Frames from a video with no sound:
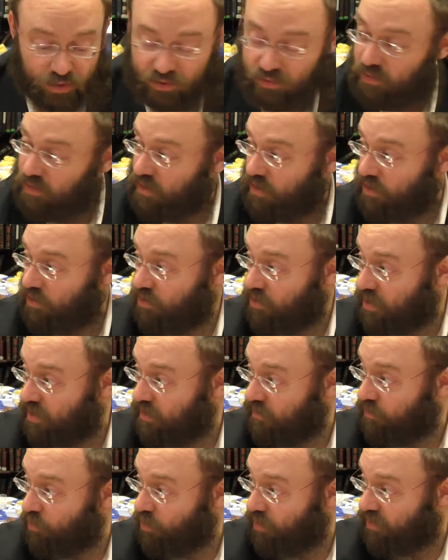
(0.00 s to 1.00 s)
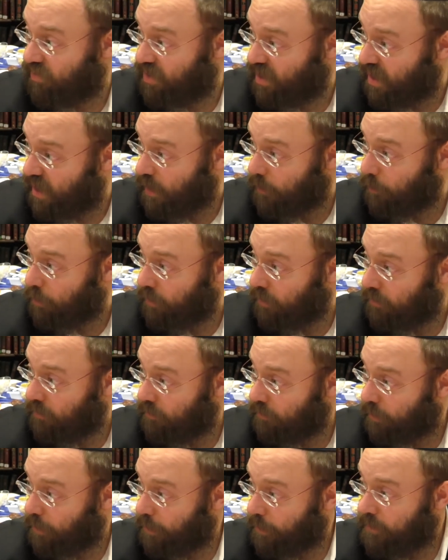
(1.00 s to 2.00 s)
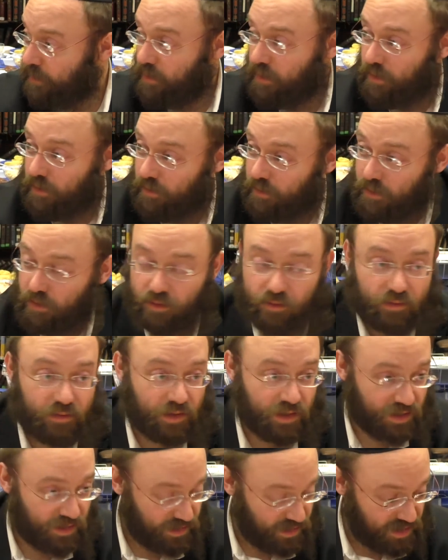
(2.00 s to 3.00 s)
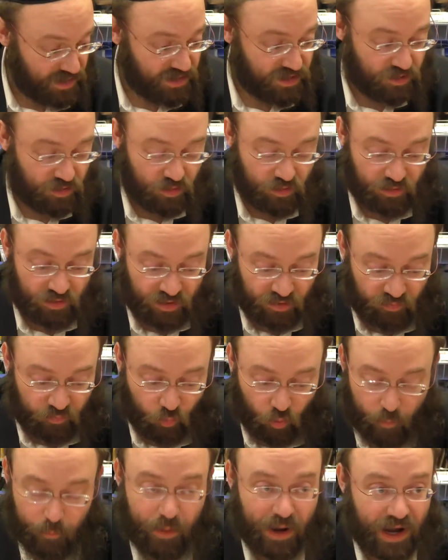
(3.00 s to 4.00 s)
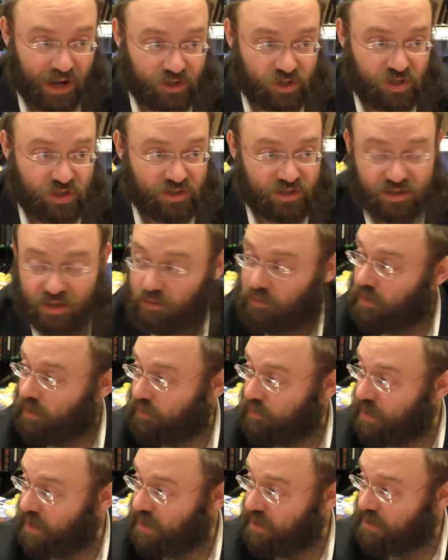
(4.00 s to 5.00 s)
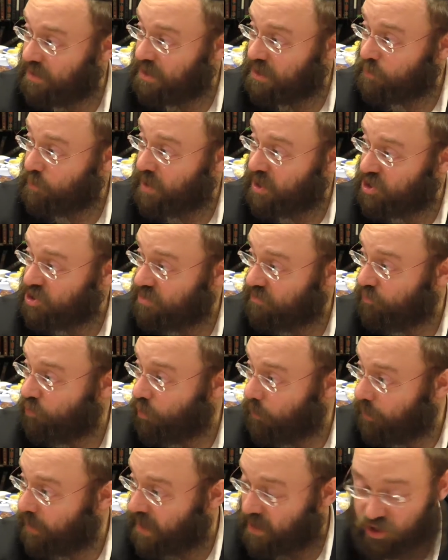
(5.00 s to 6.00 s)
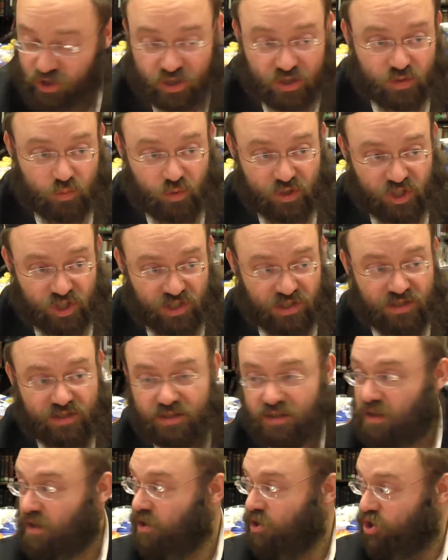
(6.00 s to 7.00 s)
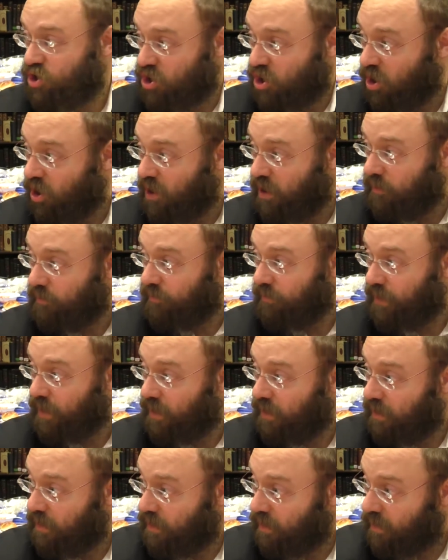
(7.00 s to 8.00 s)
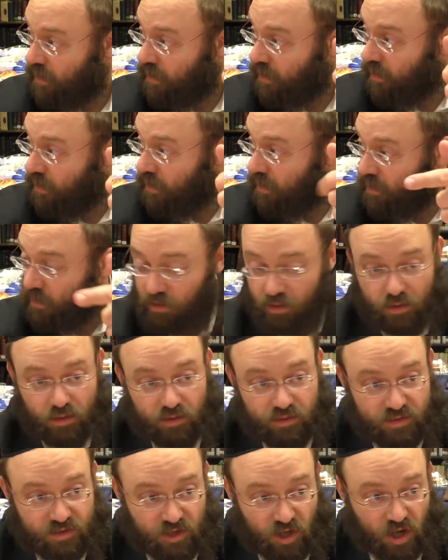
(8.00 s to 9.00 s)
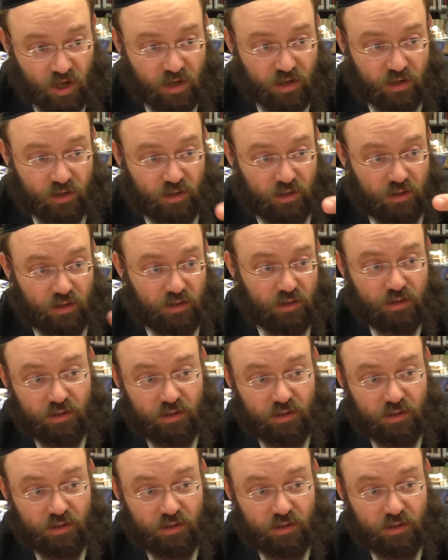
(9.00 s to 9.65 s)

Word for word: between the third and the fourth cup. The, these in the four pashas that we read, the special four pashas, which is Shkolim, Zocher,